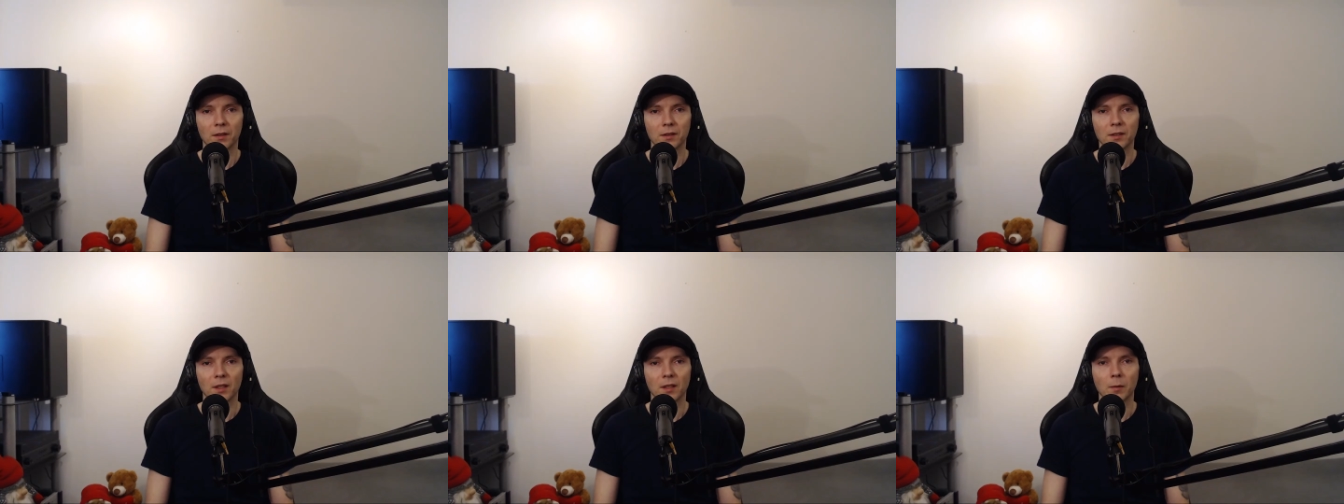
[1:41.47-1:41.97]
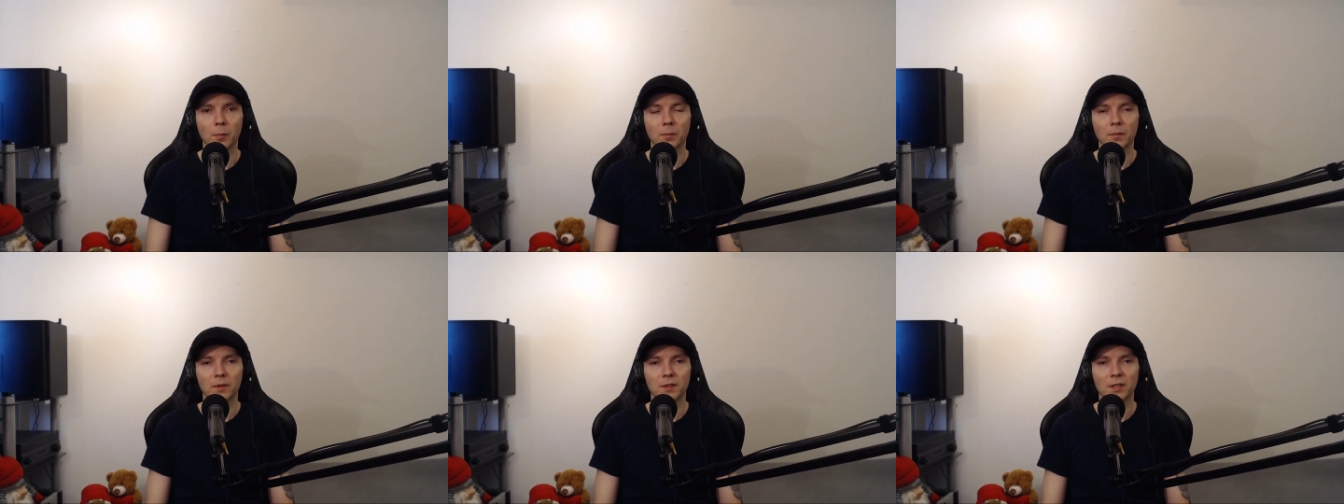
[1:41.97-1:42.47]

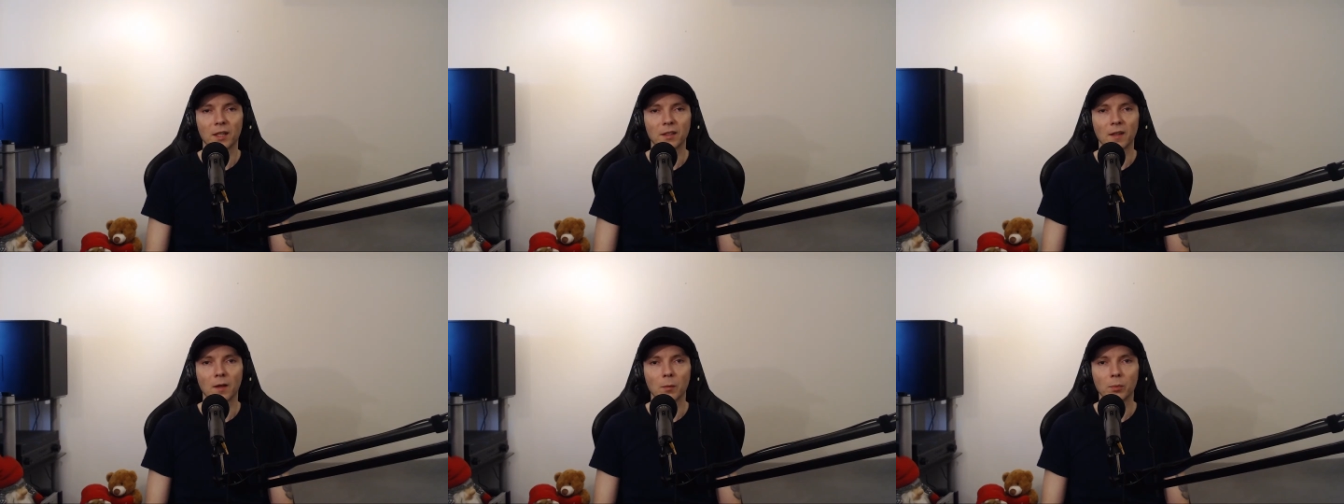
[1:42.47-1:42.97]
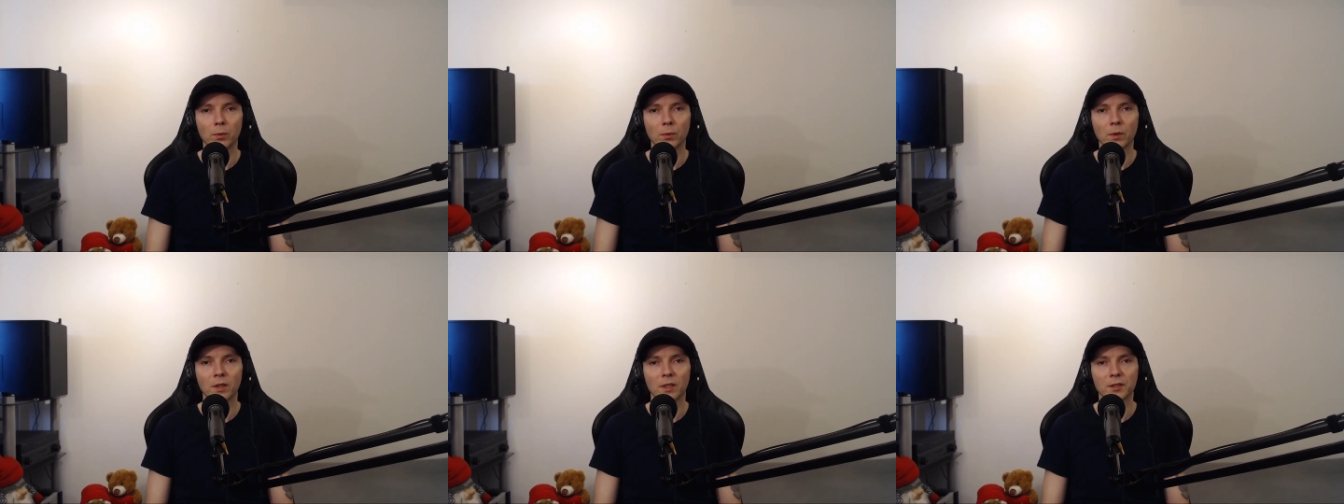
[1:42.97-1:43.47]

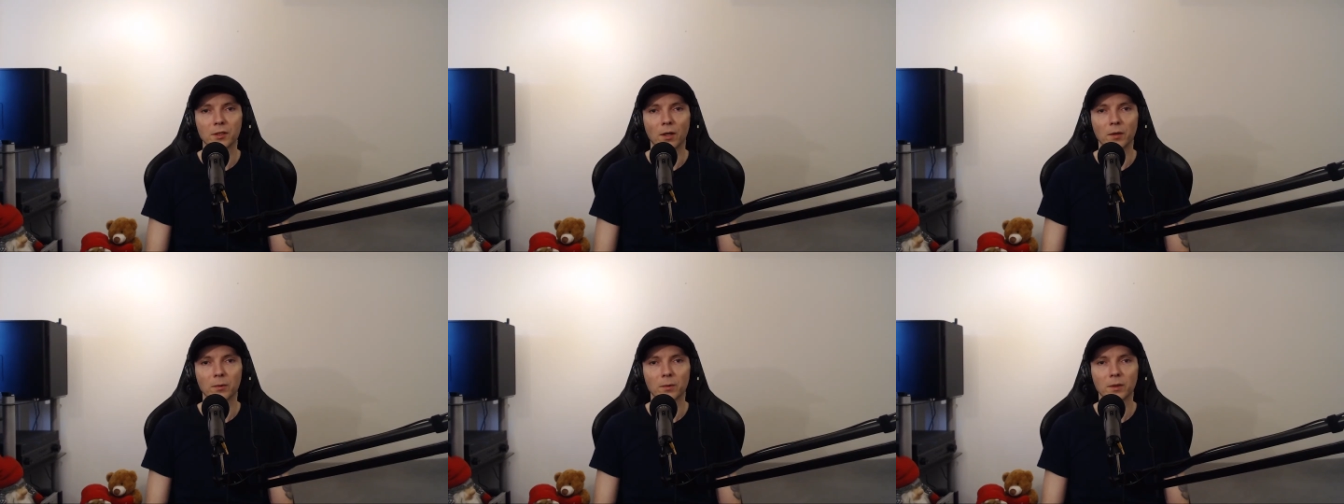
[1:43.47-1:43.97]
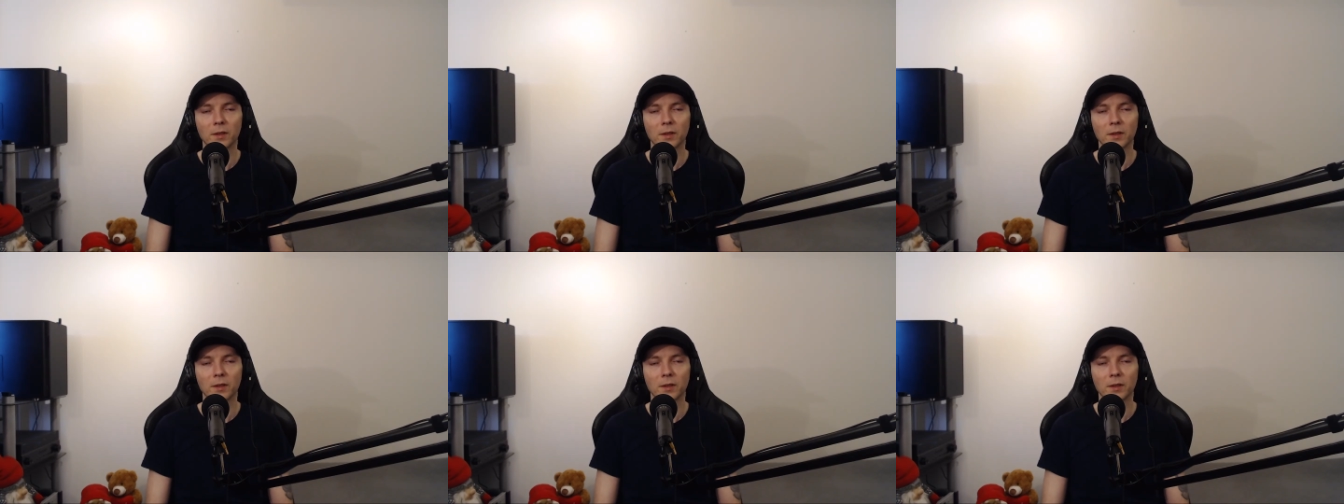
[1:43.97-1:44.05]
Tadanobu Asano.